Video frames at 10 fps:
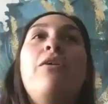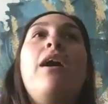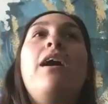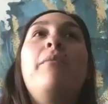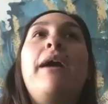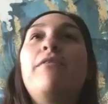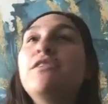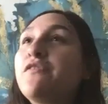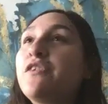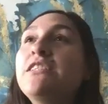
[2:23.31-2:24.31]
I
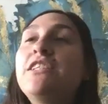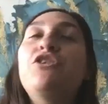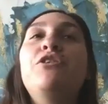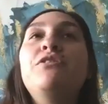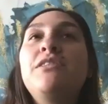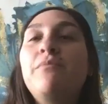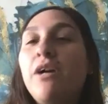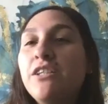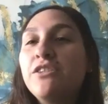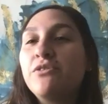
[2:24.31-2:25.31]
was first introduced to
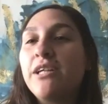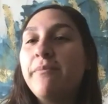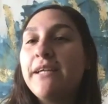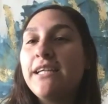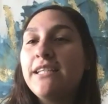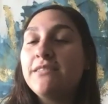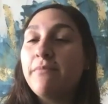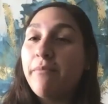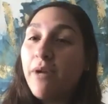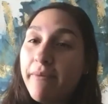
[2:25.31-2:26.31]
Montessori because
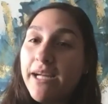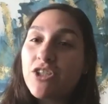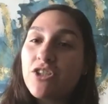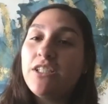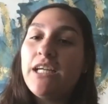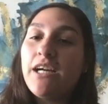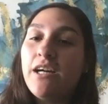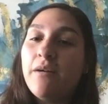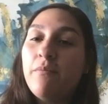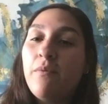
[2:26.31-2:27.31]
my mom actually,
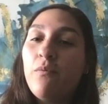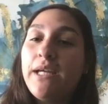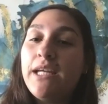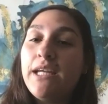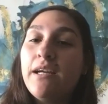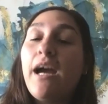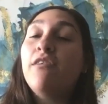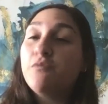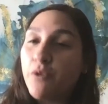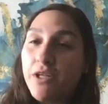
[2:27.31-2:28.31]
I
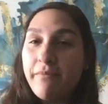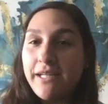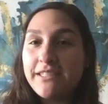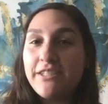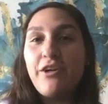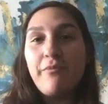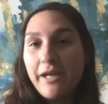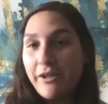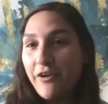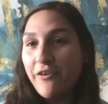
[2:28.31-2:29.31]
was born in Mexico,
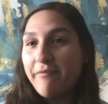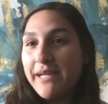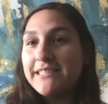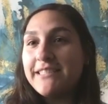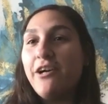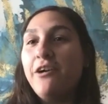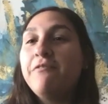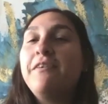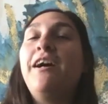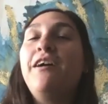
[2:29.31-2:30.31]
background of myself,
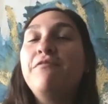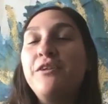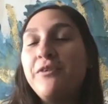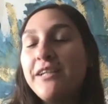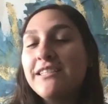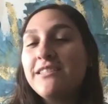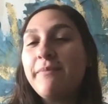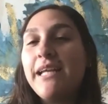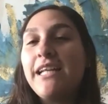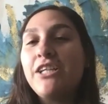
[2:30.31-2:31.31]
fluent in
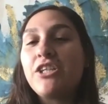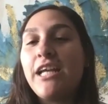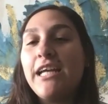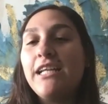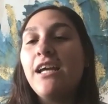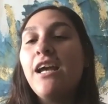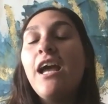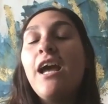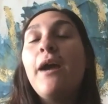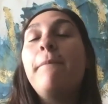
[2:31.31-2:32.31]
Spanish, and
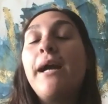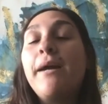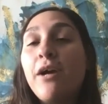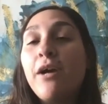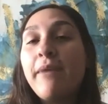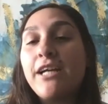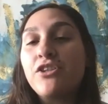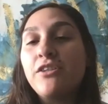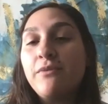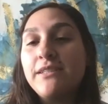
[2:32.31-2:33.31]
my mom
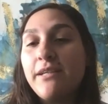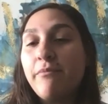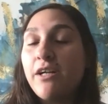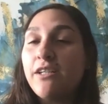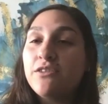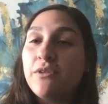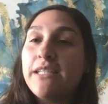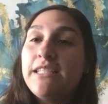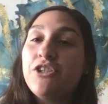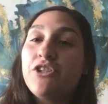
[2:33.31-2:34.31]
actually was a Montessori
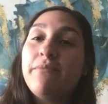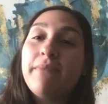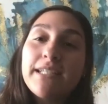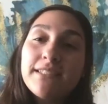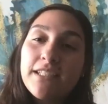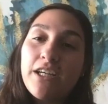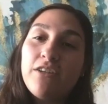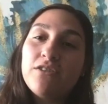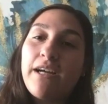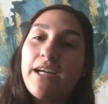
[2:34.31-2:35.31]
teacher in Mexico,
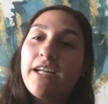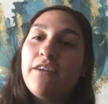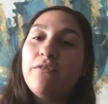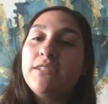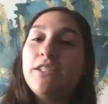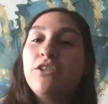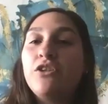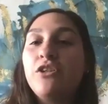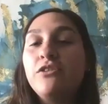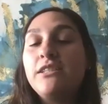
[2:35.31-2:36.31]
so I kind of was
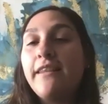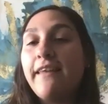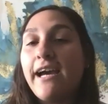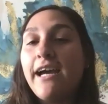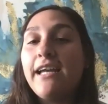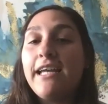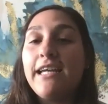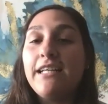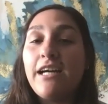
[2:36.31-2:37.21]
introduced to that, and